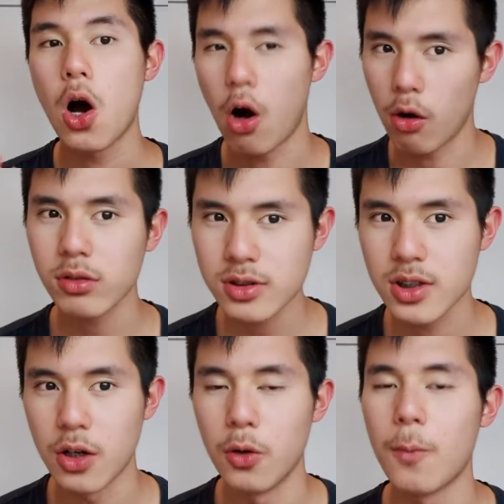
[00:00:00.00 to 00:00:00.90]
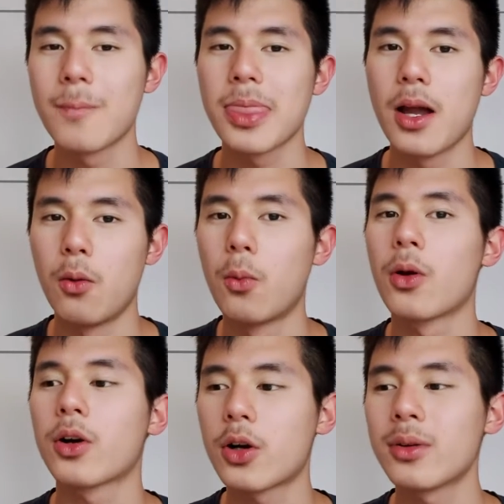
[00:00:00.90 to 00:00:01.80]
Also,
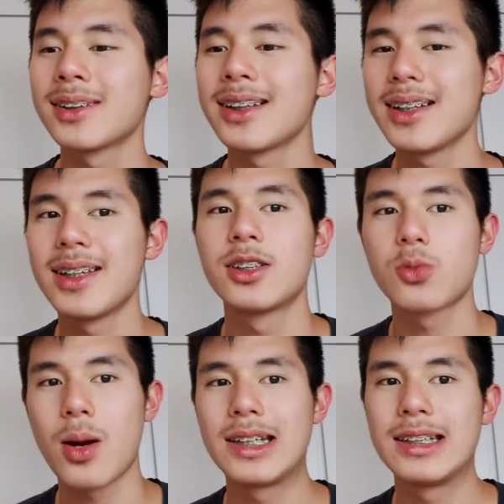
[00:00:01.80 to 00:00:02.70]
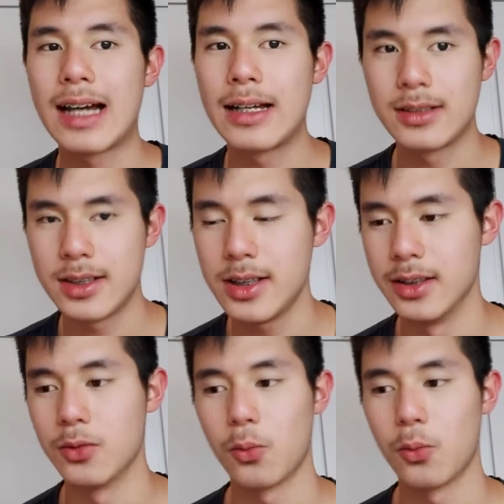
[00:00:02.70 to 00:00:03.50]
we're currently in 2019,